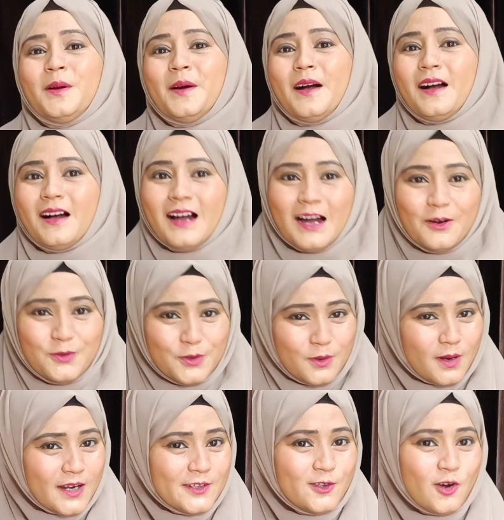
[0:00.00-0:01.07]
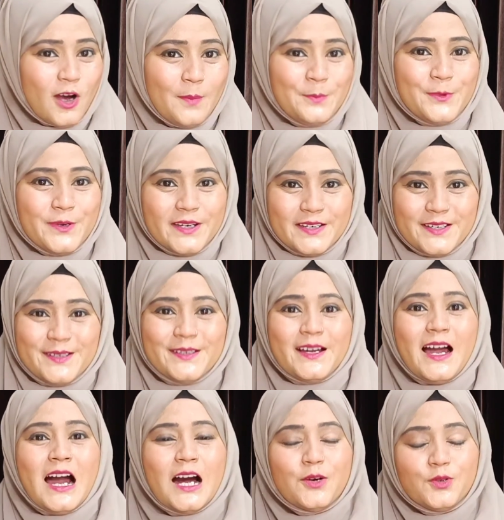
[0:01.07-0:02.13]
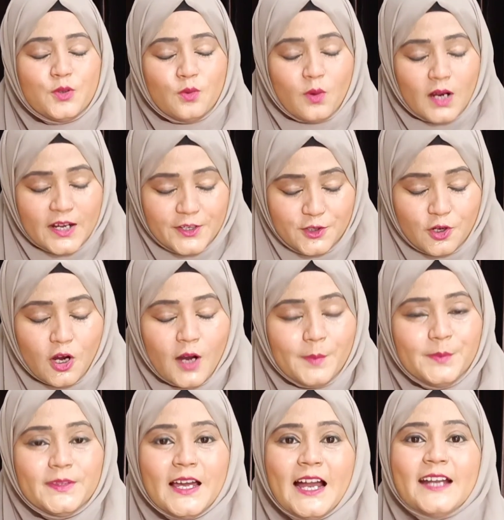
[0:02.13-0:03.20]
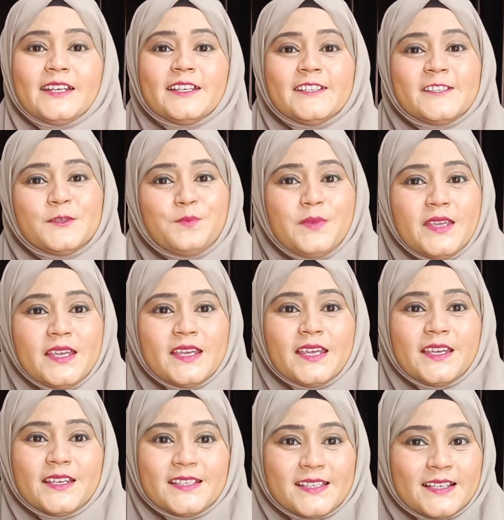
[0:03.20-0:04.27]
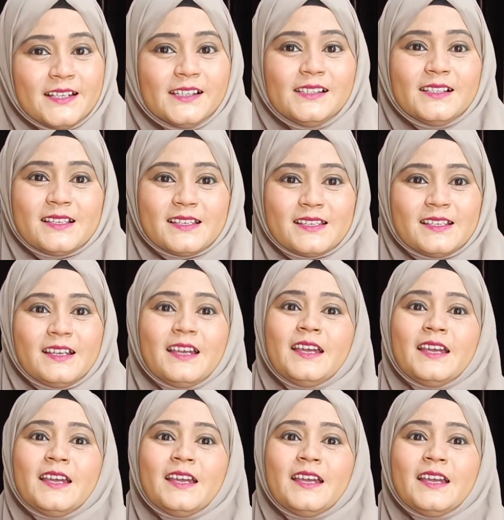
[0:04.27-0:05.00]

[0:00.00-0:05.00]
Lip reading: how to adopt it? How to adopt that speaking skills?